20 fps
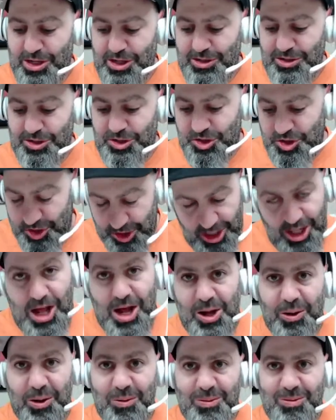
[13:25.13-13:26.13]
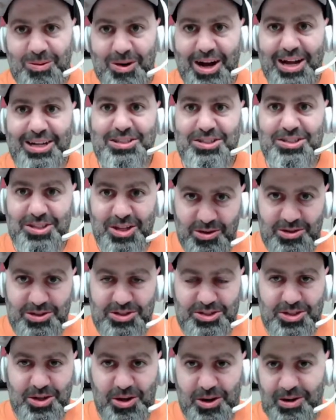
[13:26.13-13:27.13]
Slow, right? Slow to
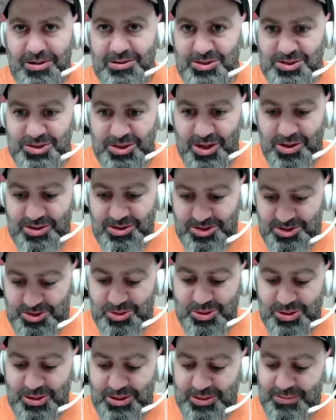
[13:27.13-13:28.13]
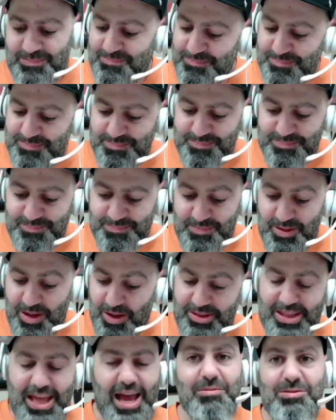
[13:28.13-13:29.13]
start, slow to score.
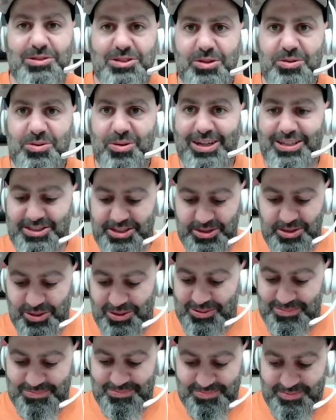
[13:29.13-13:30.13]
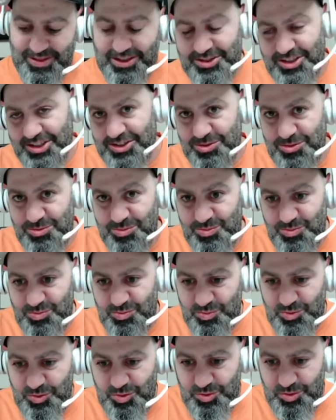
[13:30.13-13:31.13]
That was a crazy goal. It just
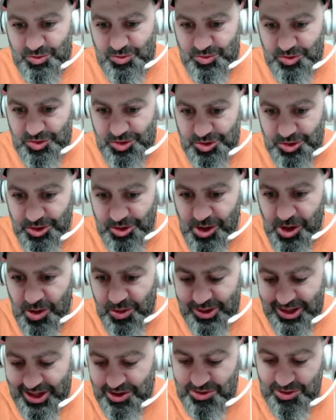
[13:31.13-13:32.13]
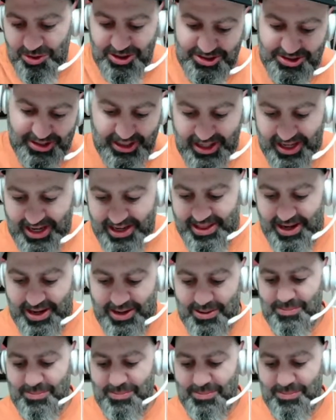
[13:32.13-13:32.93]
slowly crossed the line there.